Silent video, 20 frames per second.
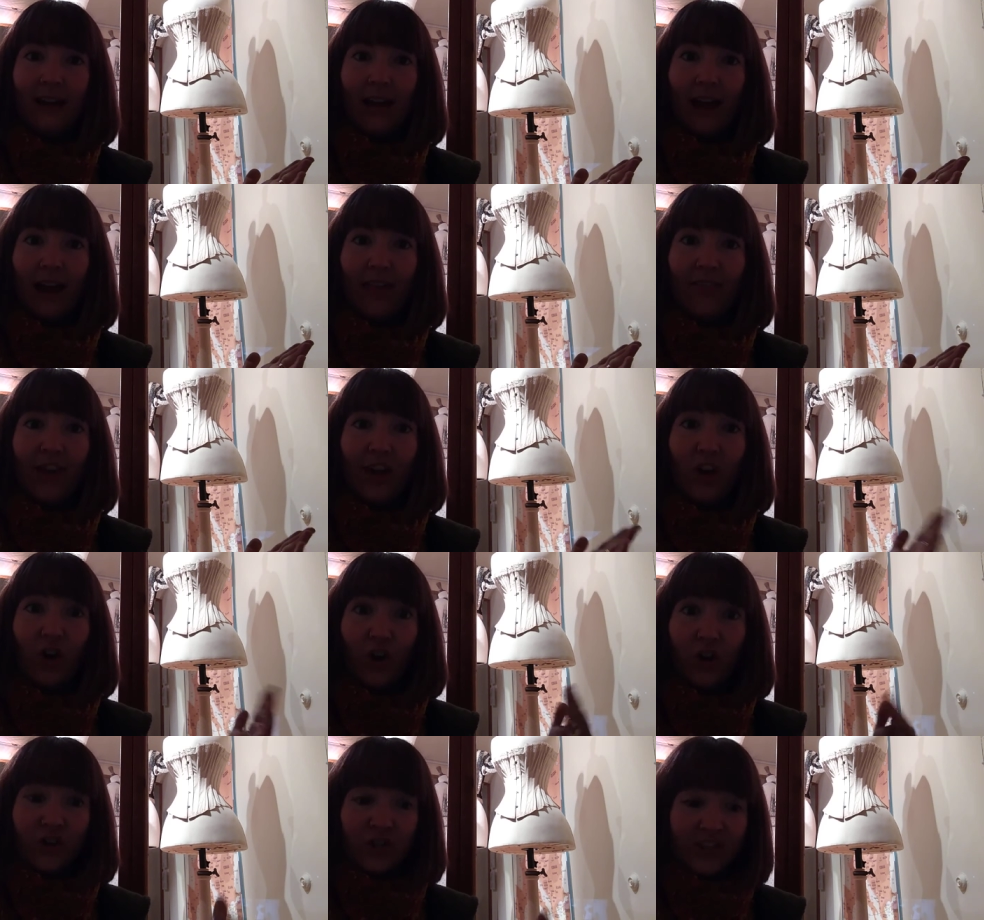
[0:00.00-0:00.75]
And
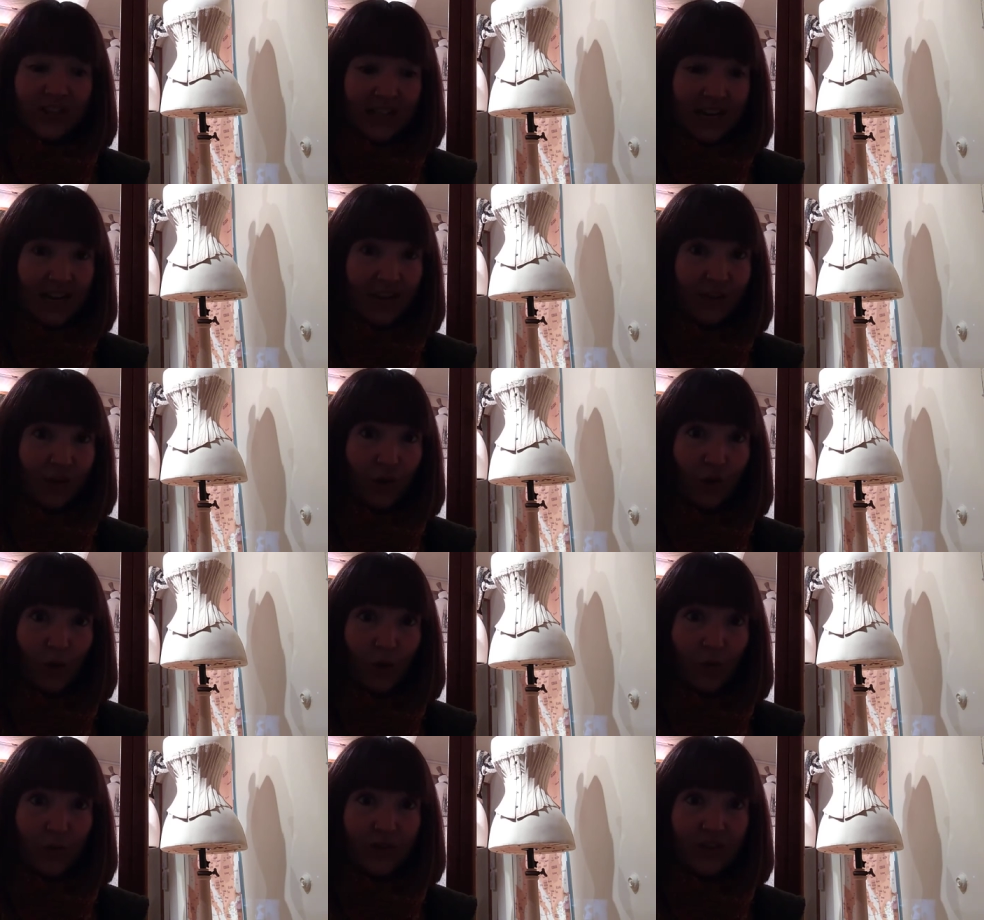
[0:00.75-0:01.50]
then underneath the
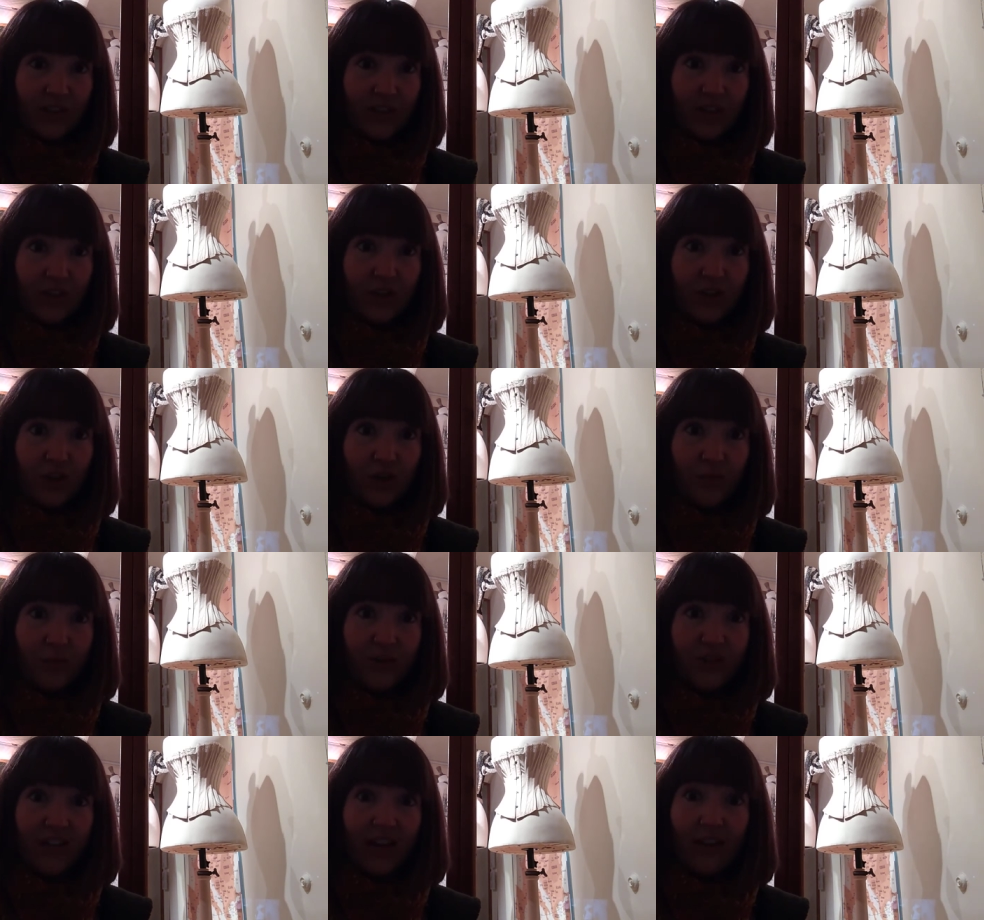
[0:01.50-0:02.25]
corset, to
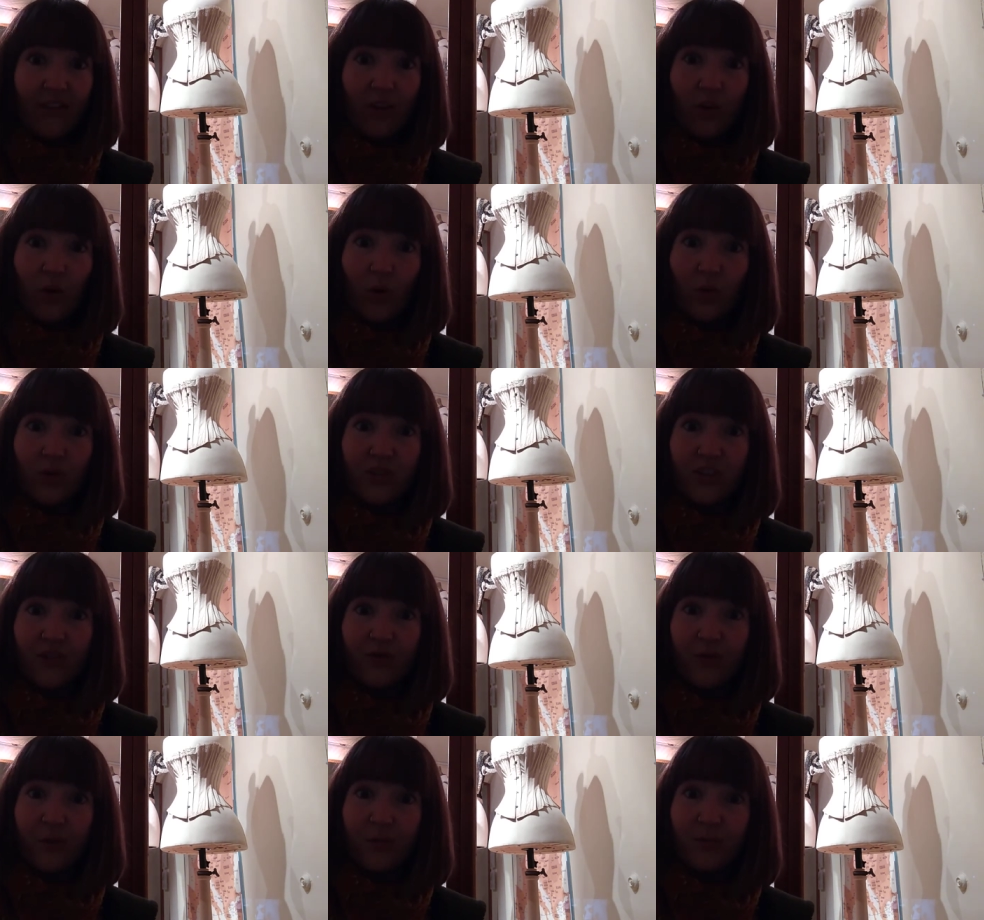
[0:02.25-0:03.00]
protect the
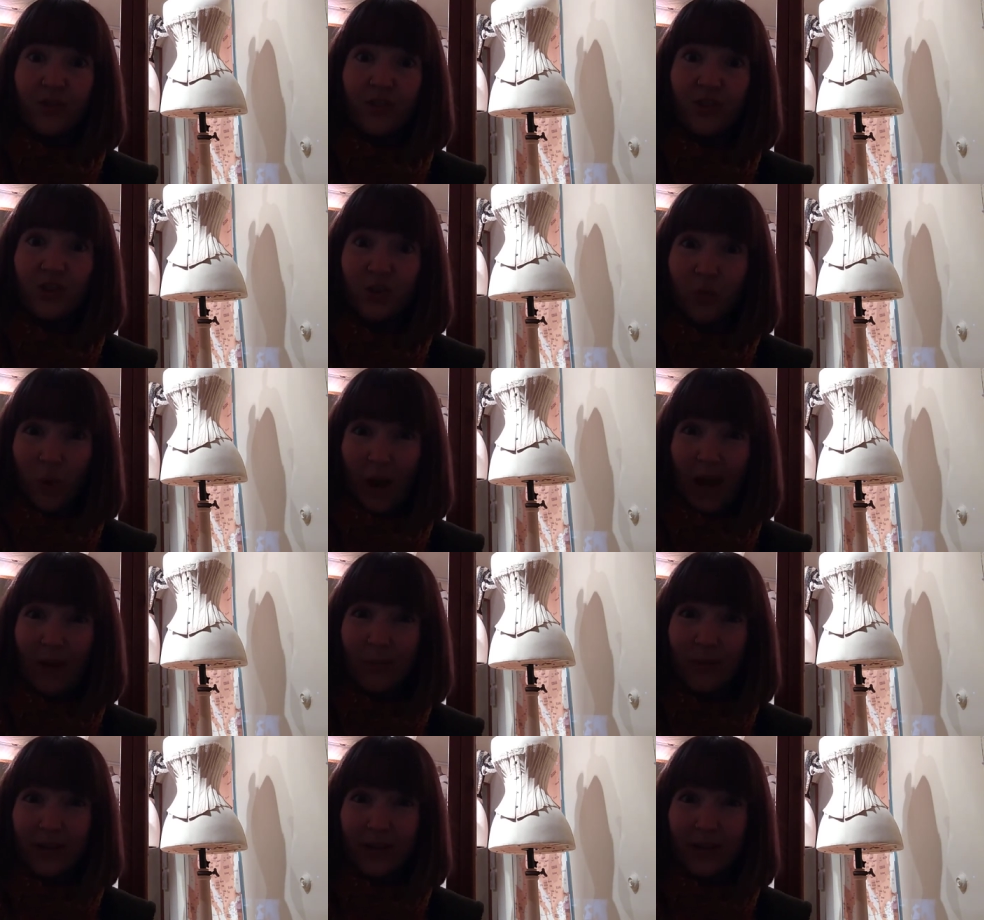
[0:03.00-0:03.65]
corset from sweat,